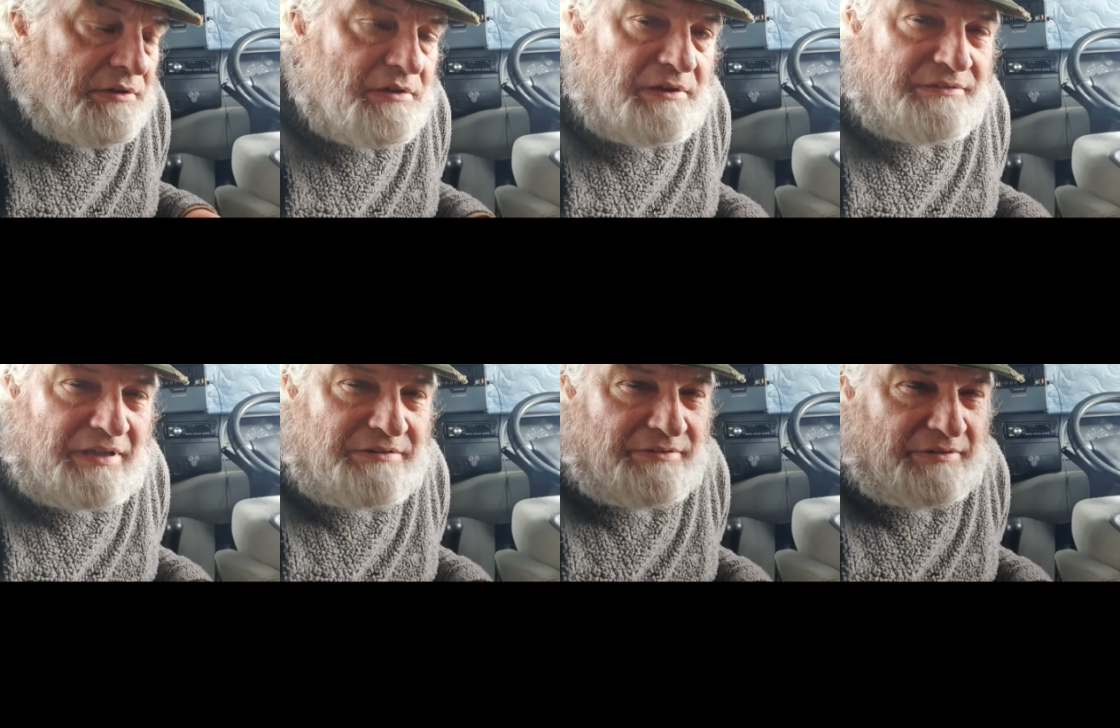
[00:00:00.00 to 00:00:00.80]
you know, at the
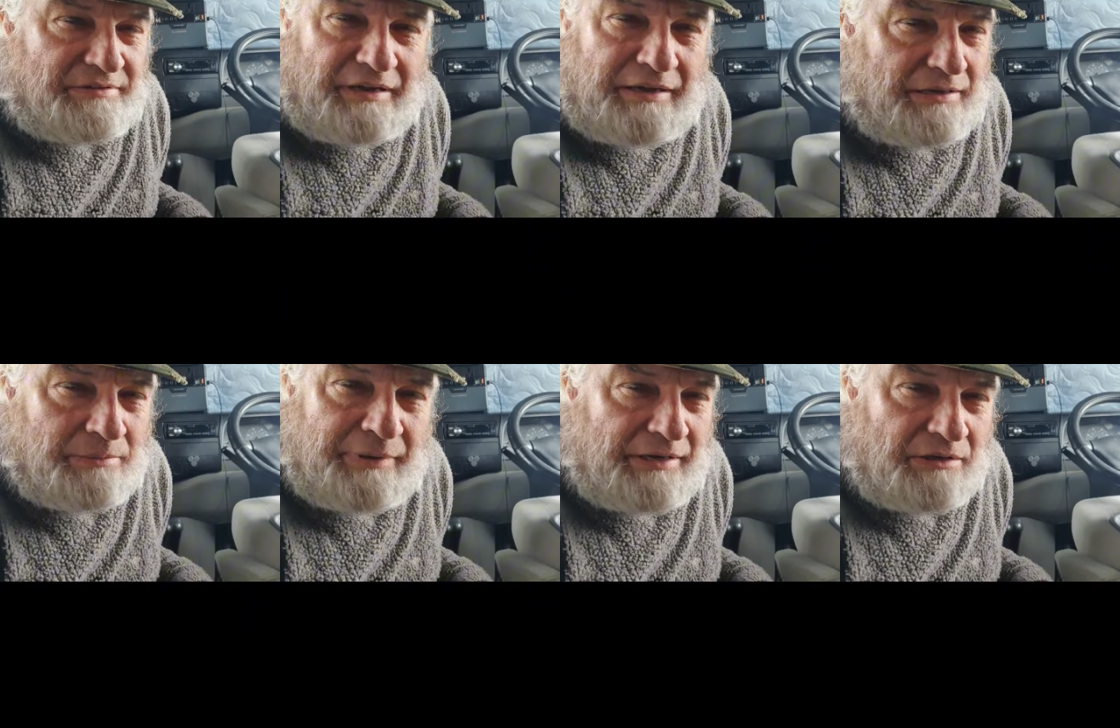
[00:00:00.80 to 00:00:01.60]
end of the day,
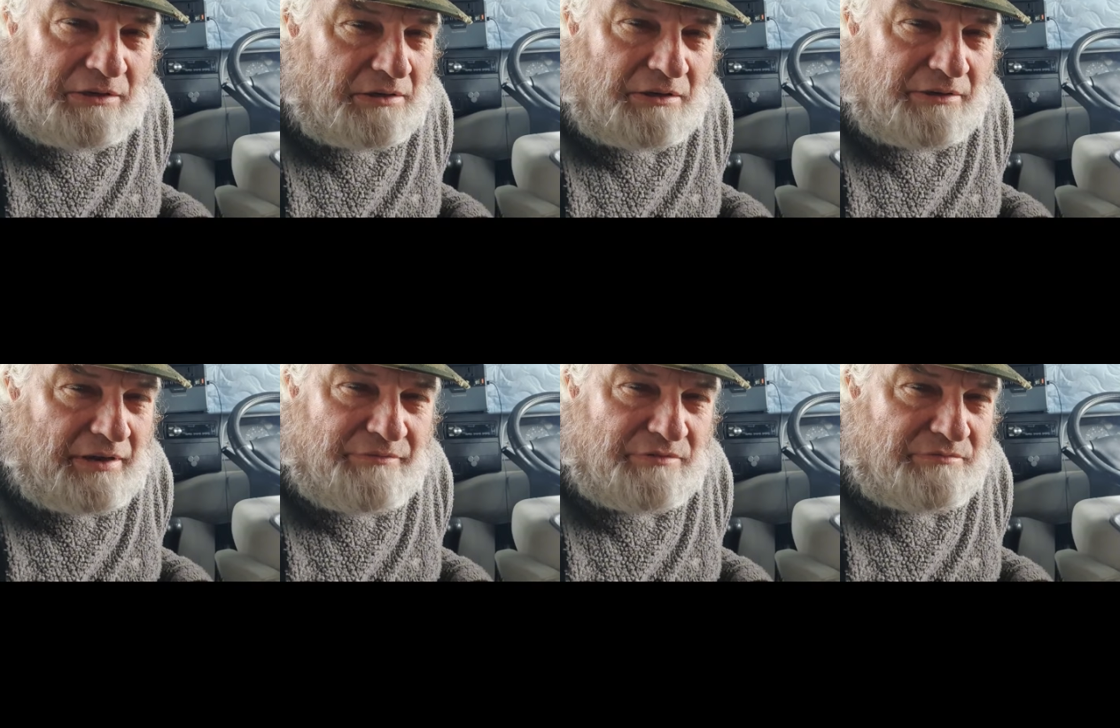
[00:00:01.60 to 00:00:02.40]
I mean, I
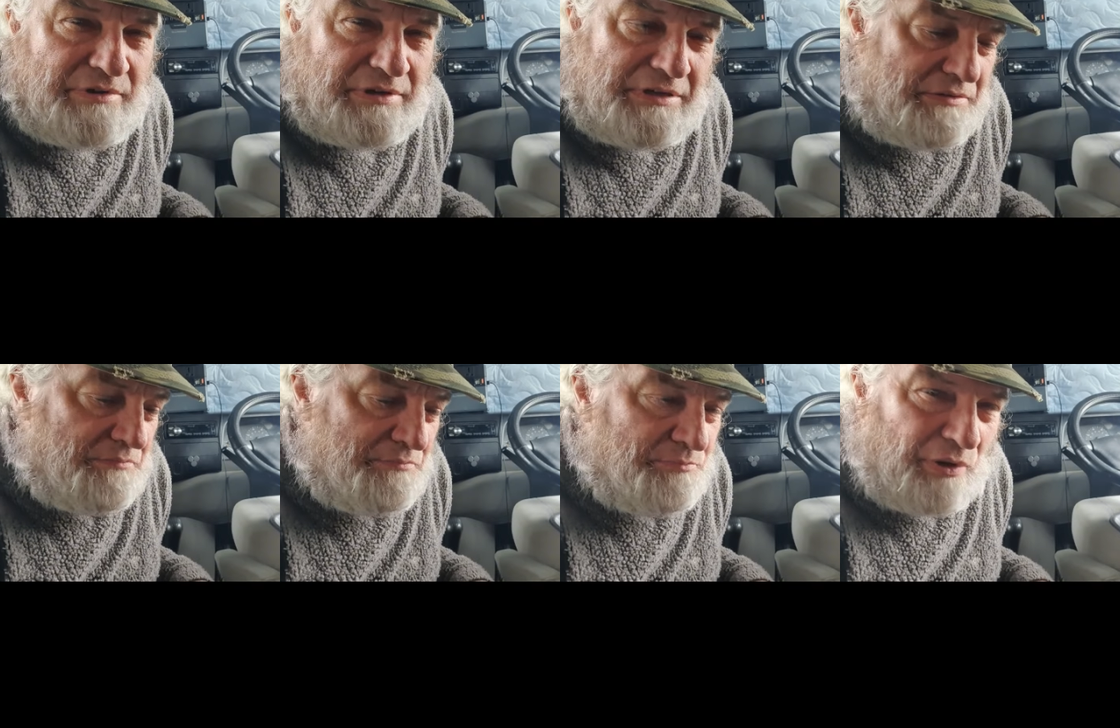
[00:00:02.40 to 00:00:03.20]
never really
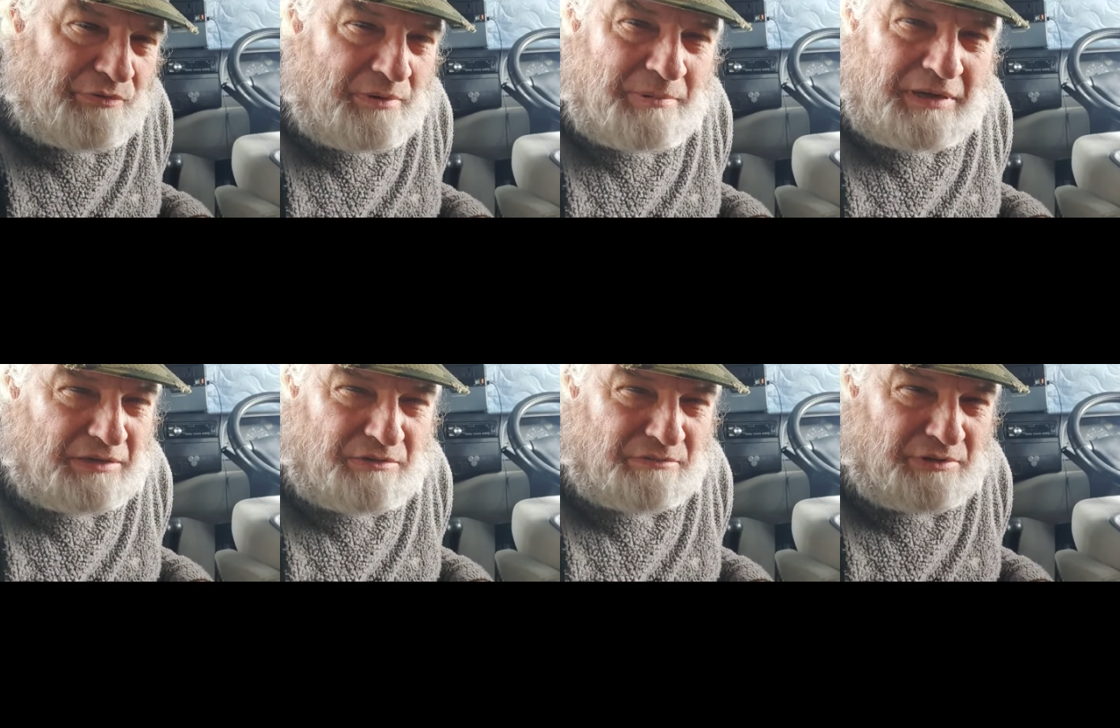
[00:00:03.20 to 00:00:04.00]
bother
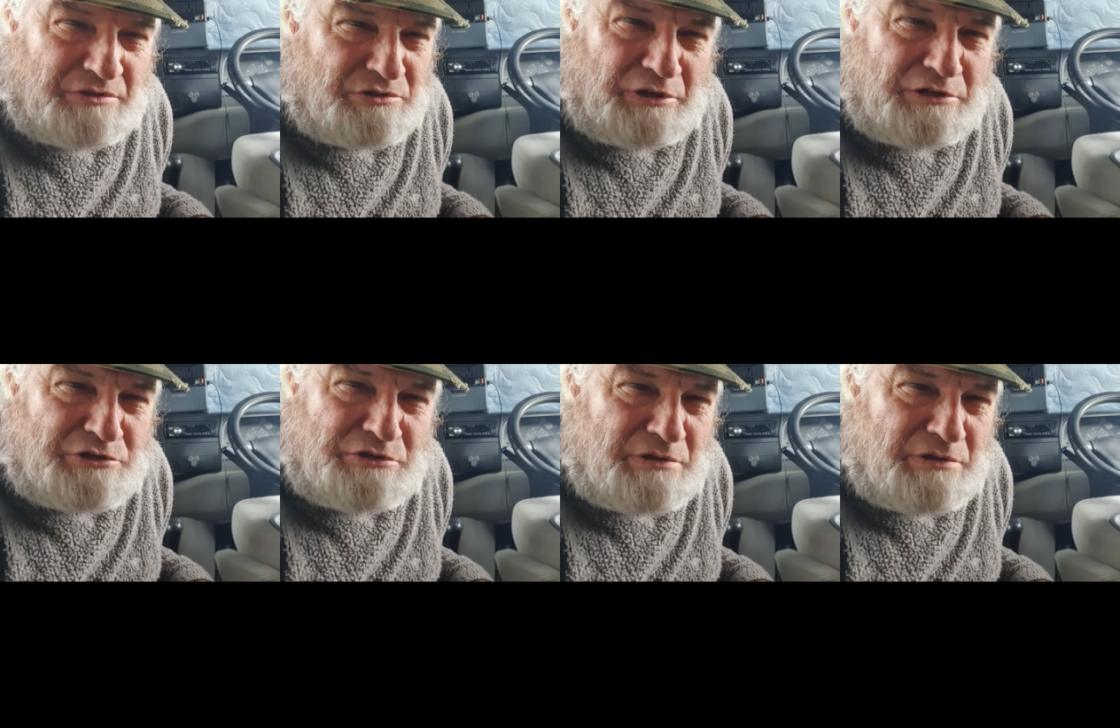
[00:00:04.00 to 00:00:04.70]
about condensation.